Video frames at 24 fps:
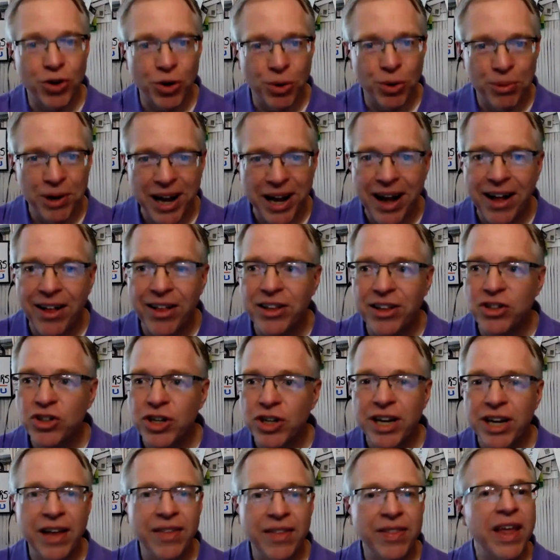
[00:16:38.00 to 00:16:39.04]

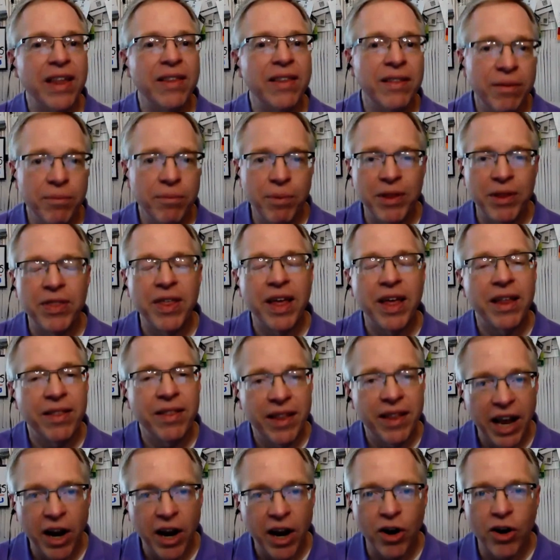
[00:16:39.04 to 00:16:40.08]
terminology, and then but then
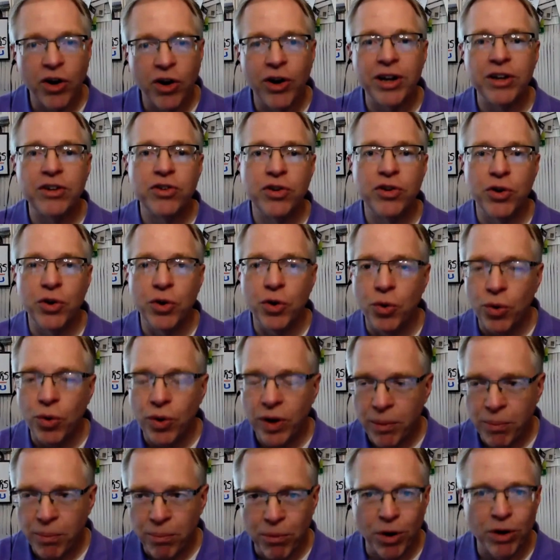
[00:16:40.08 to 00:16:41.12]
they are going to
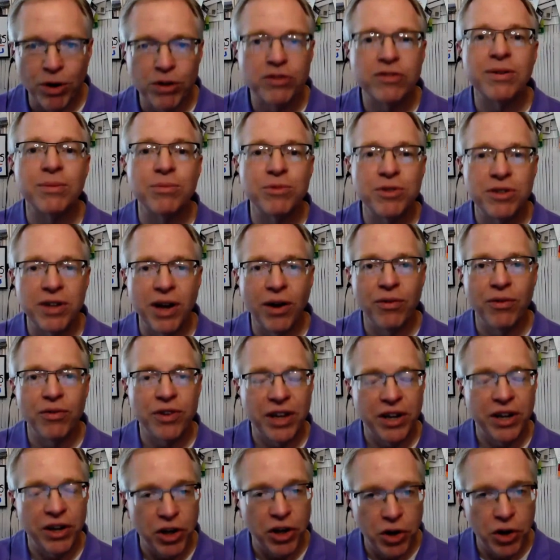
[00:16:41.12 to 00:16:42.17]
immerse themselves
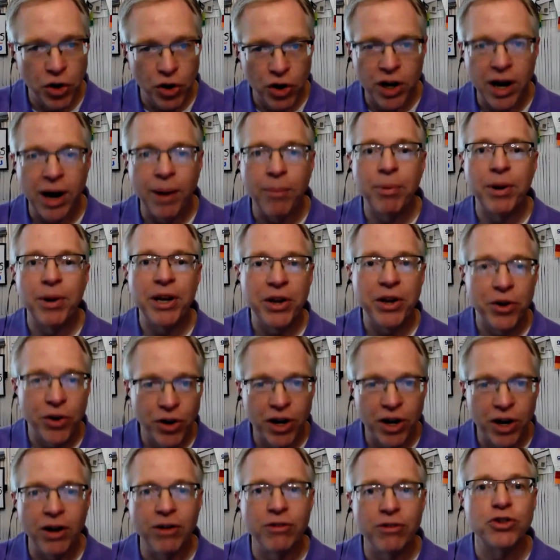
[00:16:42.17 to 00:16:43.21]
into your company,
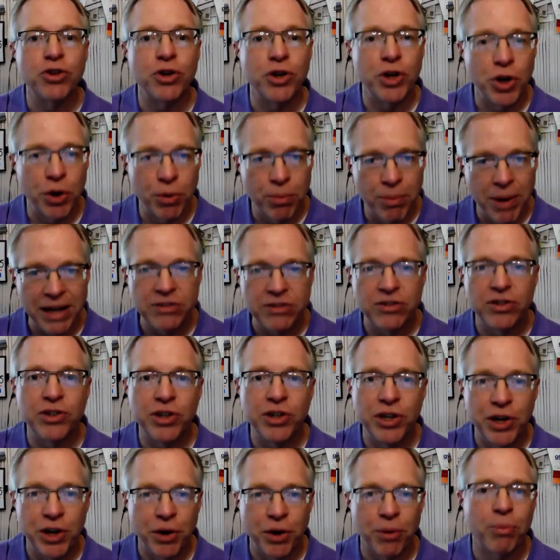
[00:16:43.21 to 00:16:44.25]
your culture, your
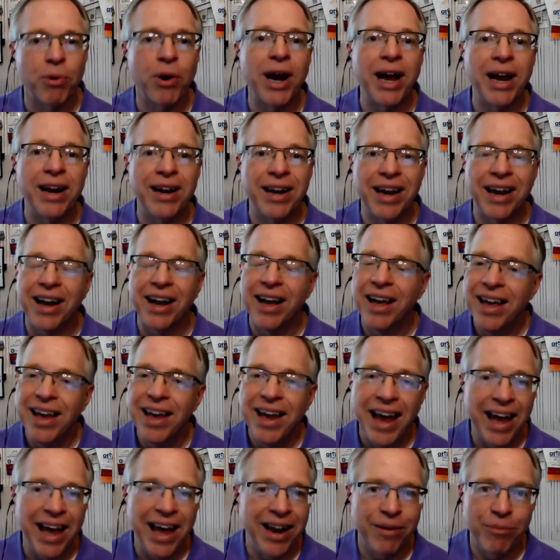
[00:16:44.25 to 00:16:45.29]
messaging, your branding,
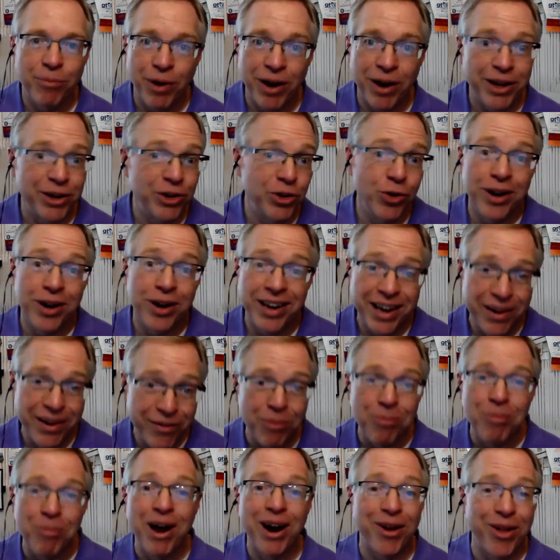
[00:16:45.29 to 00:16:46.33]
and probably do it
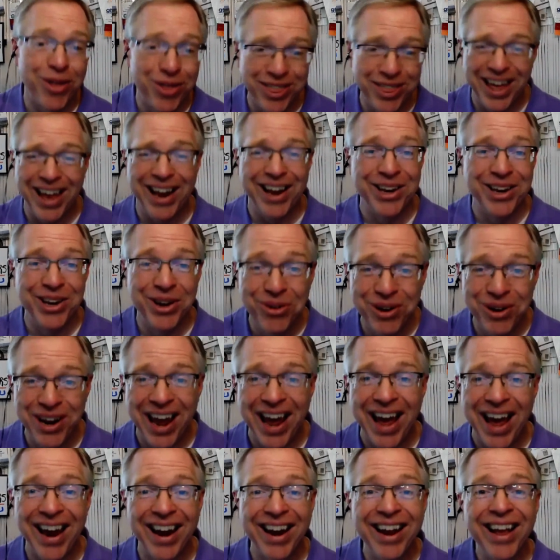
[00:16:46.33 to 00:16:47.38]
even better than you
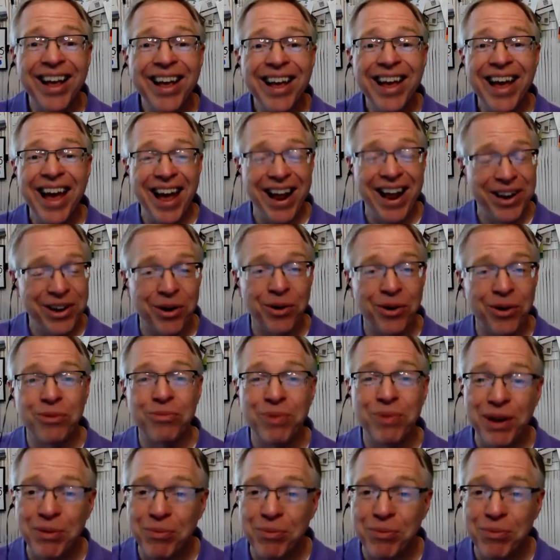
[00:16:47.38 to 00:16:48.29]
can and your own people